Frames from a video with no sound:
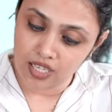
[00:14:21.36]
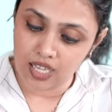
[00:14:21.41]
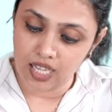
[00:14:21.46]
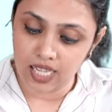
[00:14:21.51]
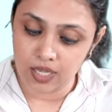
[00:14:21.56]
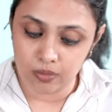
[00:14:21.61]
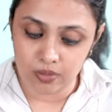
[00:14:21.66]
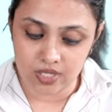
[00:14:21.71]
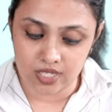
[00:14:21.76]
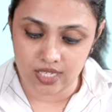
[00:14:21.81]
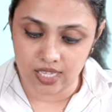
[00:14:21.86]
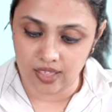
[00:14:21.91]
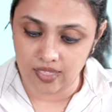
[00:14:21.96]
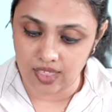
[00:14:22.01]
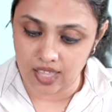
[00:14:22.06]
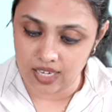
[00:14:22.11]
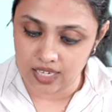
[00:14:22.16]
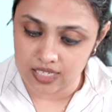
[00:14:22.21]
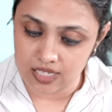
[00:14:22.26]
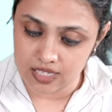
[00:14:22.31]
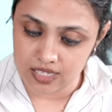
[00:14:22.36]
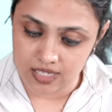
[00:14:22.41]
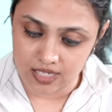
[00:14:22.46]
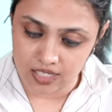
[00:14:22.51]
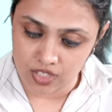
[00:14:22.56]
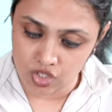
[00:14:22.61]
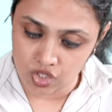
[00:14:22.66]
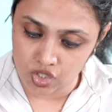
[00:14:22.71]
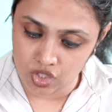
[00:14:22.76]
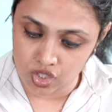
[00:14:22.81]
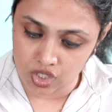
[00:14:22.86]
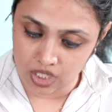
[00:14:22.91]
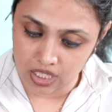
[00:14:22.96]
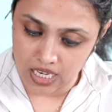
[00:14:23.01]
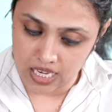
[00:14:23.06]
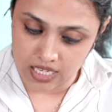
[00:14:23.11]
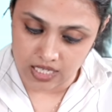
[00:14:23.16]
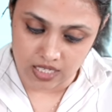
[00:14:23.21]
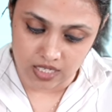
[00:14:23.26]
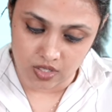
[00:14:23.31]
I would say that in such
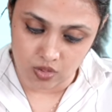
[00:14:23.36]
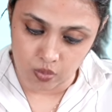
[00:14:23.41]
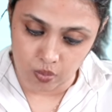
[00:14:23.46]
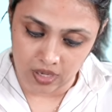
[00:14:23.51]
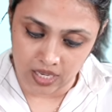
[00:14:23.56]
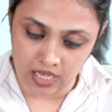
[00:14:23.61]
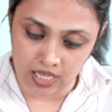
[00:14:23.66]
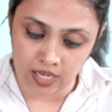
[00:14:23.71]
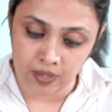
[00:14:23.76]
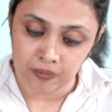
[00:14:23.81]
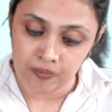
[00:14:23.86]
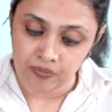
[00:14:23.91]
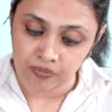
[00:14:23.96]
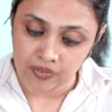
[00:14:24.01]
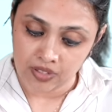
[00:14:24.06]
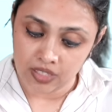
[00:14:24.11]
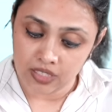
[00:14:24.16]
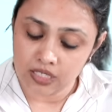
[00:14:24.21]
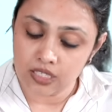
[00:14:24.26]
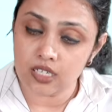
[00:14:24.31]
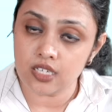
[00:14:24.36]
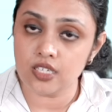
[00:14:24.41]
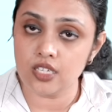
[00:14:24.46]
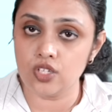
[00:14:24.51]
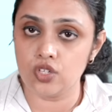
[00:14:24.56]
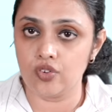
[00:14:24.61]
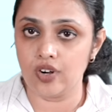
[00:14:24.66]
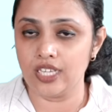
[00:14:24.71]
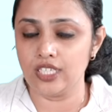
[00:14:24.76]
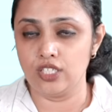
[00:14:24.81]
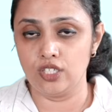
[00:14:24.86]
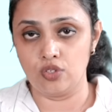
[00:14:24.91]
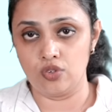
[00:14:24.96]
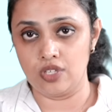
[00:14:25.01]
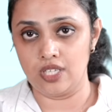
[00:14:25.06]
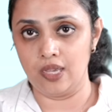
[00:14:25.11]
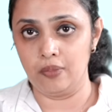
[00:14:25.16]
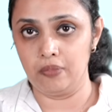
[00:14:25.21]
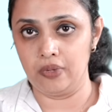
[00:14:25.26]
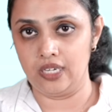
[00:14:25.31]
cases, when a nurse is writing to
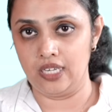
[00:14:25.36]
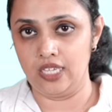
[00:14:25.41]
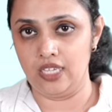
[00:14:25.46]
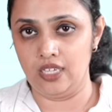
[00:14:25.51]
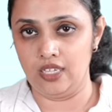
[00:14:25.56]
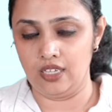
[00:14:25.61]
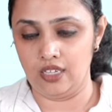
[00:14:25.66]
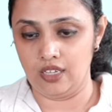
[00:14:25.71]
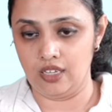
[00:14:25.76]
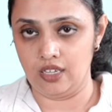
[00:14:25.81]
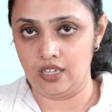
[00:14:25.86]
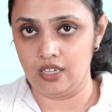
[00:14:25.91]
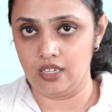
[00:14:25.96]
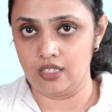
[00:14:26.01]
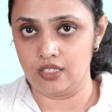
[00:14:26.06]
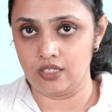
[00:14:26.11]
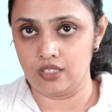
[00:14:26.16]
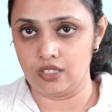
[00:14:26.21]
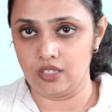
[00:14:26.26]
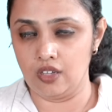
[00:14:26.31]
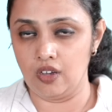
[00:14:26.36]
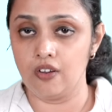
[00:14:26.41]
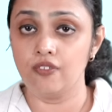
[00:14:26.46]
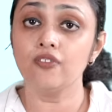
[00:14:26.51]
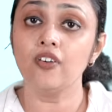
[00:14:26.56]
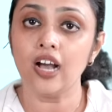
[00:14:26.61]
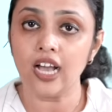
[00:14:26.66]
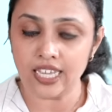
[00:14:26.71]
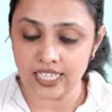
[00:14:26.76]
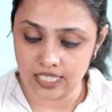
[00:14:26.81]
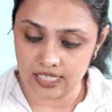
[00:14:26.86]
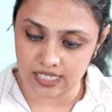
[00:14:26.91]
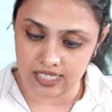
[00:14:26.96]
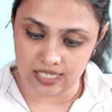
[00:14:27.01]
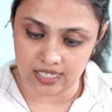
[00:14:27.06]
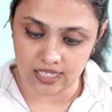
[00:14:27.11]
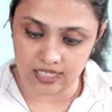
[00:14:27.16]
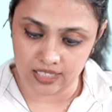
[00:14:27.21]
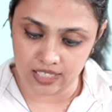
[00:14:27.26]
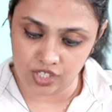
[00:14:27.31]
somebody of higher
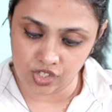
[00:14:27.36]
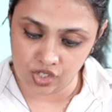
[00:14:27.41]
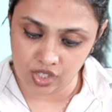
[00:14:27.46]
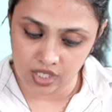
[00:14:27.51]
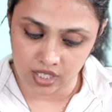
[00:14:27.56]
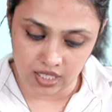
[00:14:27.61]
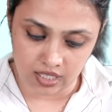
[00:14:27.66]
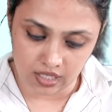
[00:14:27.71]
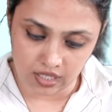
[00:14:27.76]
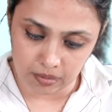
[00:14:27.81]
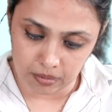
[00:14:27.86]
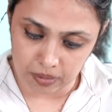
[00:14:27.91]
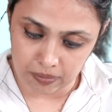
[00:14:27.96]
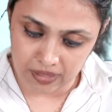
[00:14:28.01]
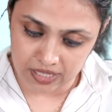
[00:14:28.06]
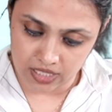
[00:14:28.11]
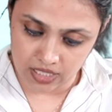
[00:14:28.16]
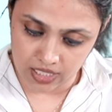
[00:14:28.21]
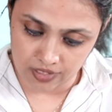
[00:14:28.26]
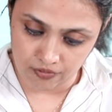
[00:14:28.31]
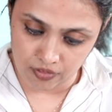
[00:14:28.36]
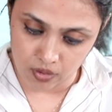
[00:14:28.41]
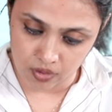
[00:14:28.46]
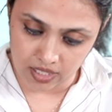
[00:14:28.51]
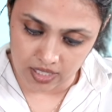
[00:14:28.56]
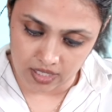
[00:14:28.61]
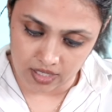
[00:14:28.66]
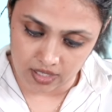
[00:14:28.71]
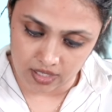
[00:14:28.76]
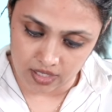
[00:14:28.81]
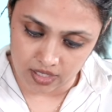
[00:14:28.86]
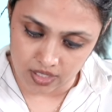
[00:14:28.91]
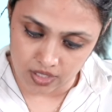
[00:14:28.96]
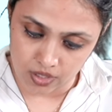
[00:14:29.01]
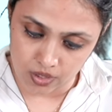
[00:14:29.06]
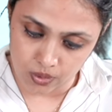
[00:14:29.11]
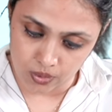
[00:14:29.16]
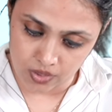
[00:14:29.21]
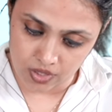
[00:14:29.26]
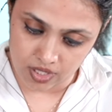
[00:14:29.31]
designation, it will be better if you can
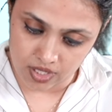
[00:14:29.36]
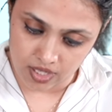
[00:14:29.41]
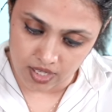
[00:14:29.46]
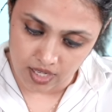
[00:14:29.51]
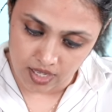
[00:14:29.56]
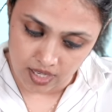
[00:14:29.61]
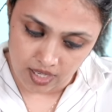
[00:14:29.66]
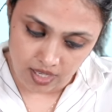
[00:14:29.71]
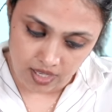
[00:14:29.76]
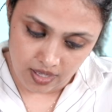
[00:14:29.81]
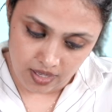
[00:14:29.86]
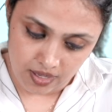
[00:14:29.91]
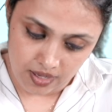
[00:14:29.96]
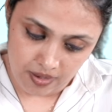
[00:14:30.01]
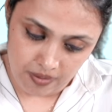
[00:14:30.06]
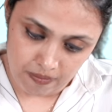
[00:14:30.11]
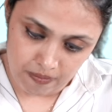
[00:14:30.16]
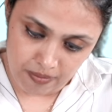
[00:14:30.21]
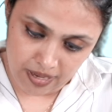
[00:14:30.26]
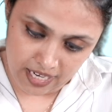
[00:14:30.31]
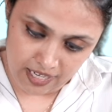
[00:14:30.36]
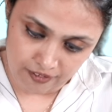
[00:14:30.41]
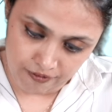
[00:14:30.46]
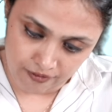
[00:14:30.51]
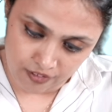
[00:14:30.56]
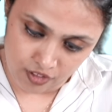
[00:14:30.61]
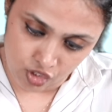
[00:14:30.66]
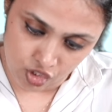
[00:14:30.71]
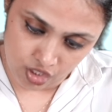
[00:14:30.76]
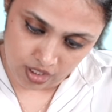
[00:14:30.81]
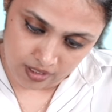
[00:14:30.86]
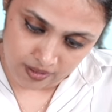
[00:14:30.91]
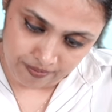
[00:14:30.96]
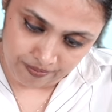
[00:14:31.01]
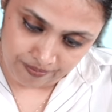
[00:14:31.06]
use beneficial.